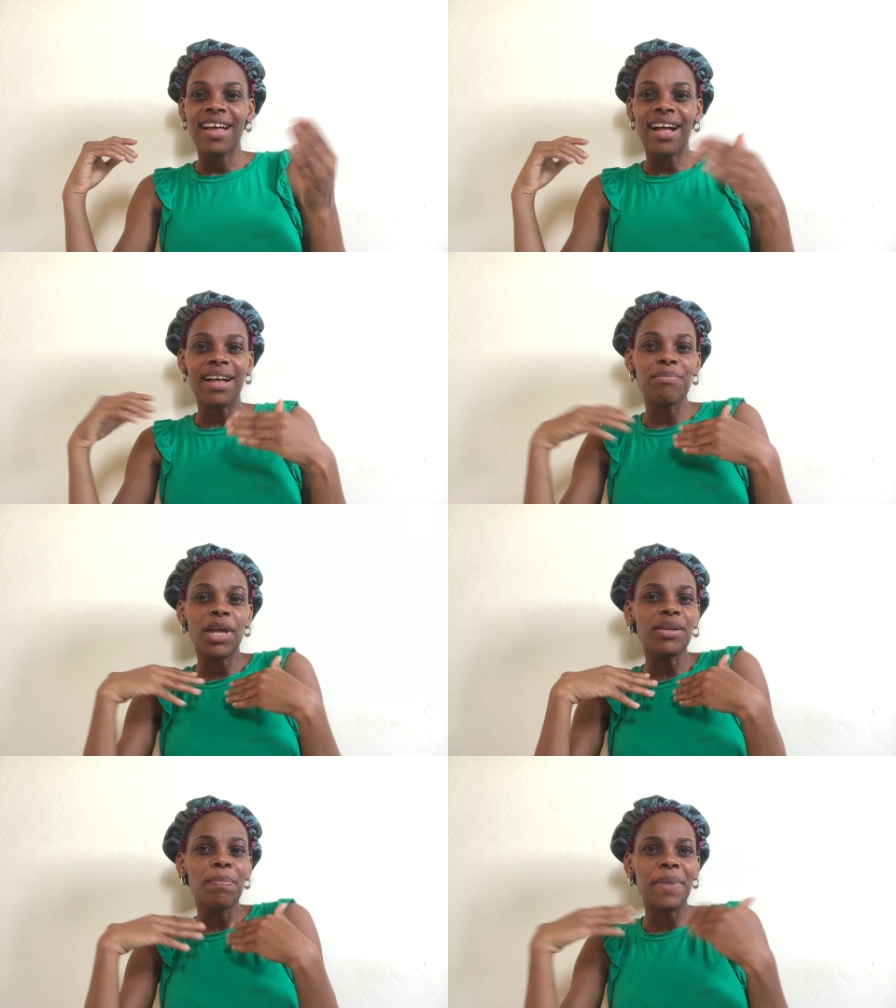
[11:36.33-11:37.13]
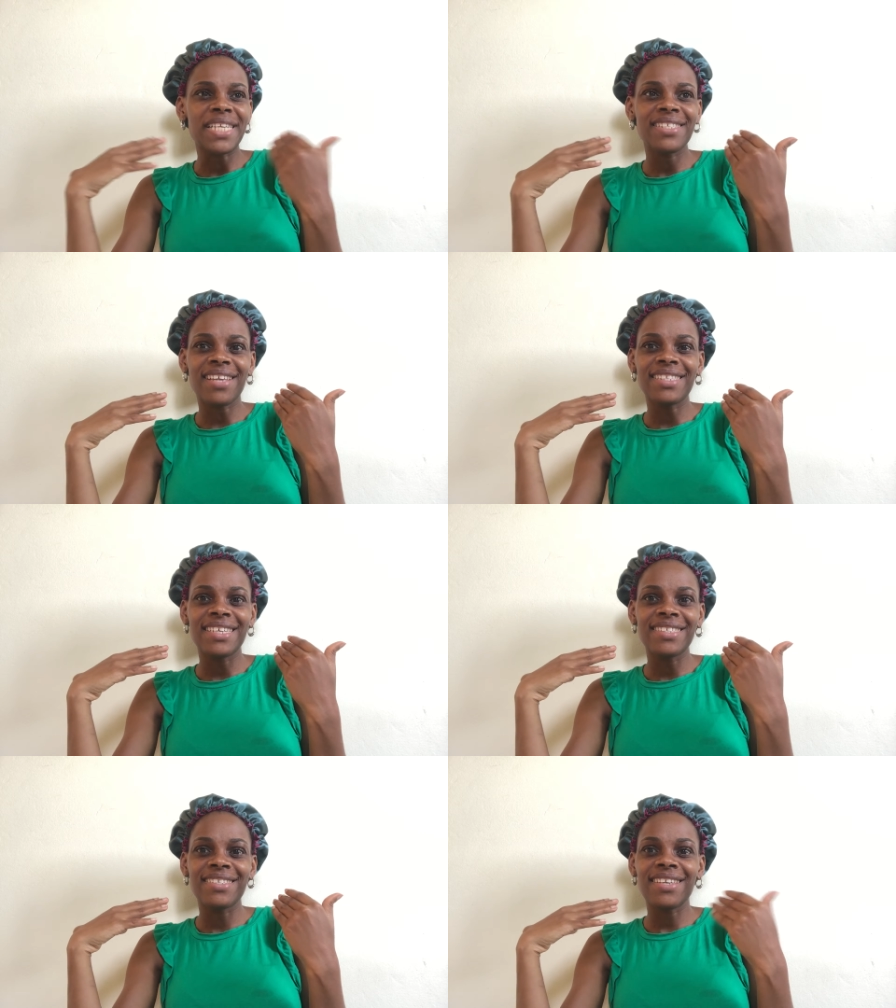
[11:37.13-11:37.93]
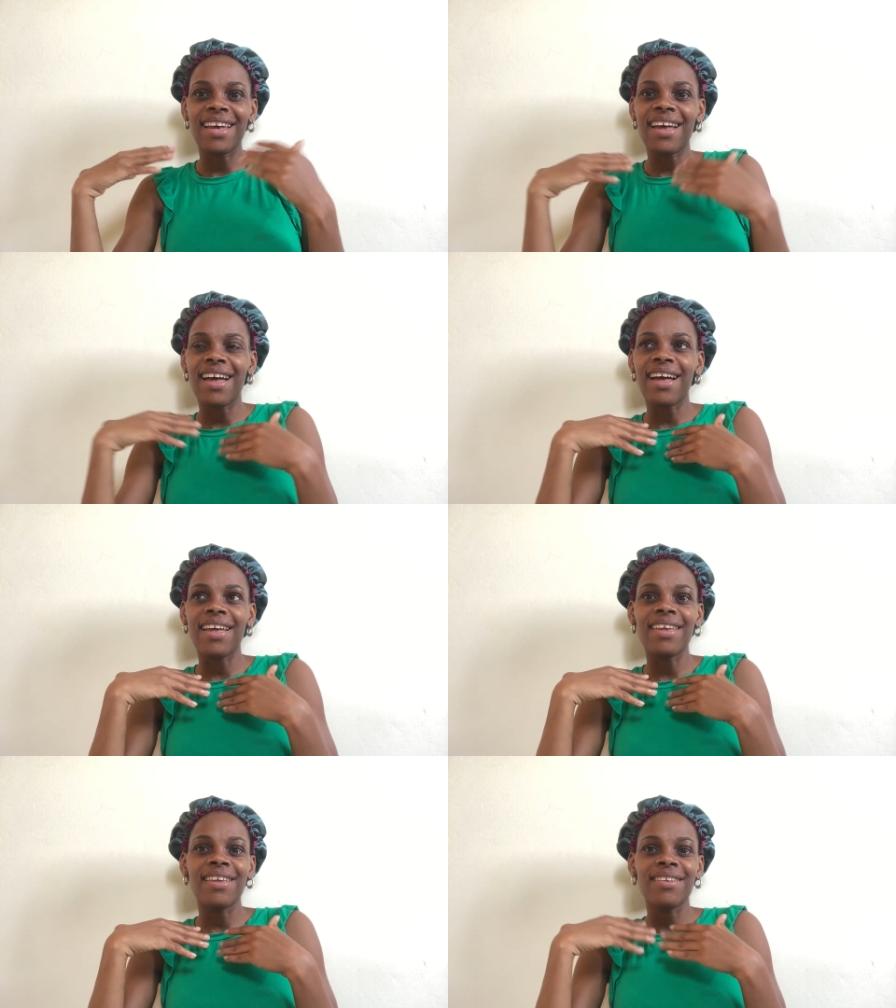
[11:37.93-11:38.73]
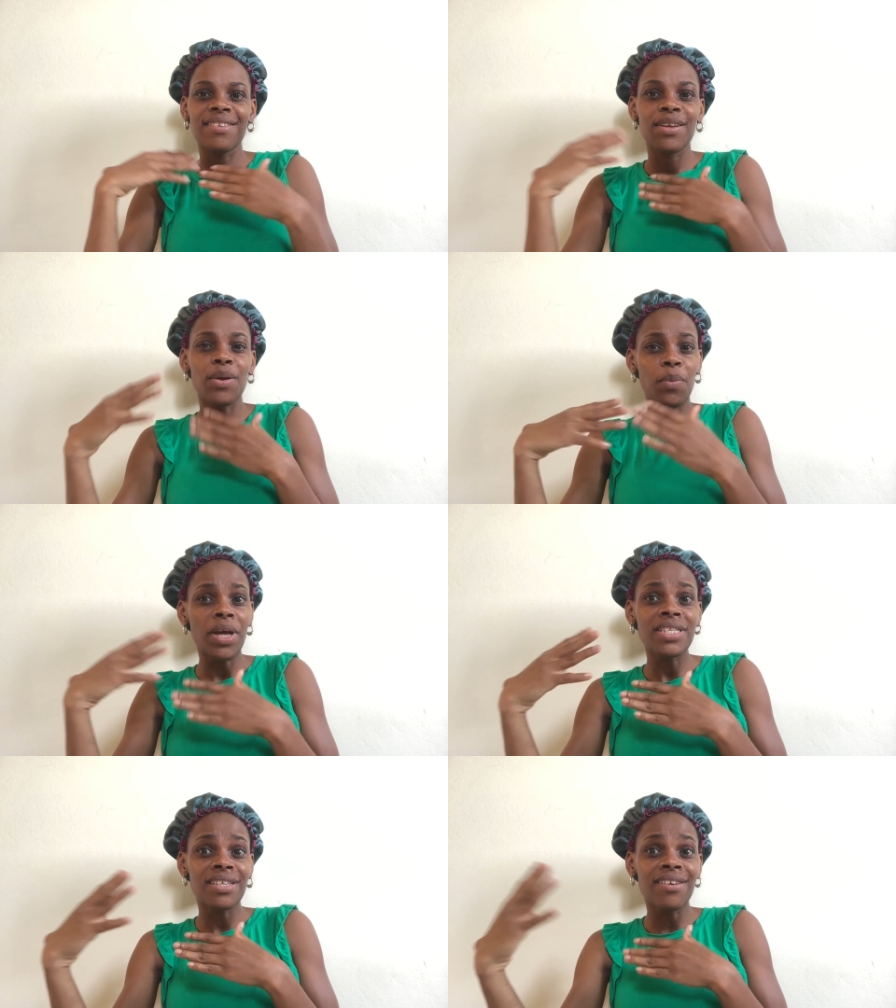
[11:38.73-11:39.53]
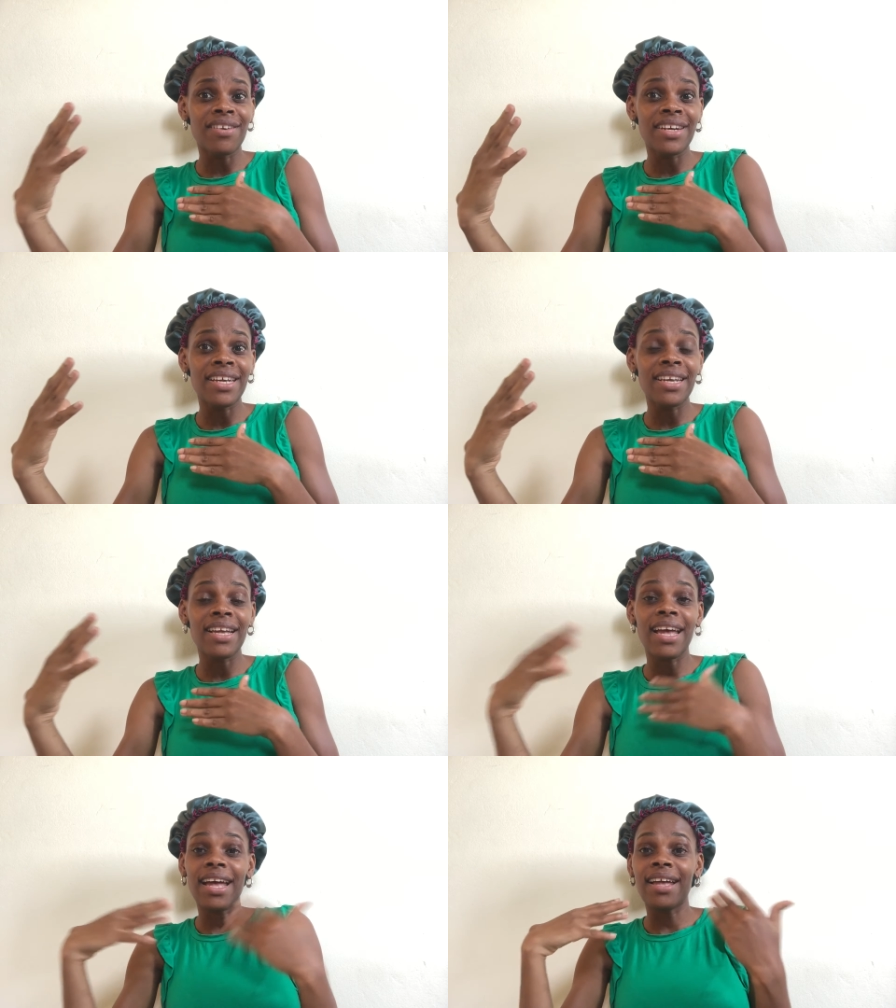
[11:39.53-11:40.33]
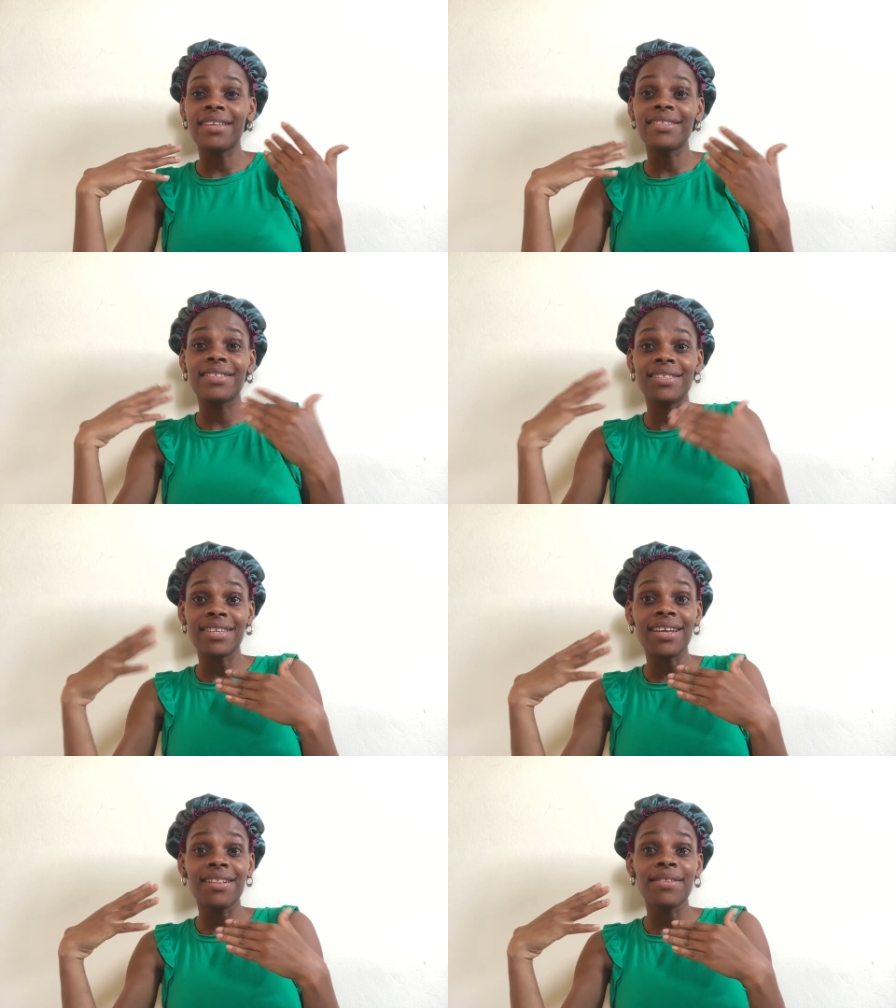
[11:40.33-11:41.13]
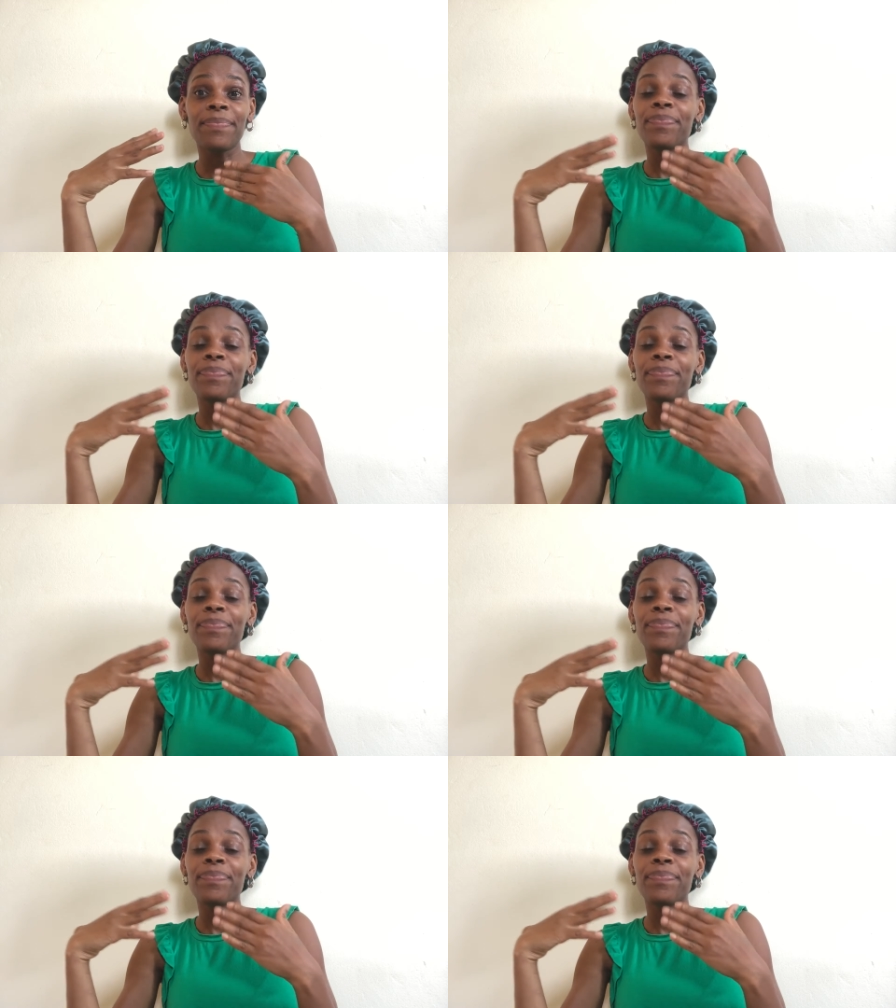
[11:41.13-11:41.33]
I'm not the best at it. I was learning and still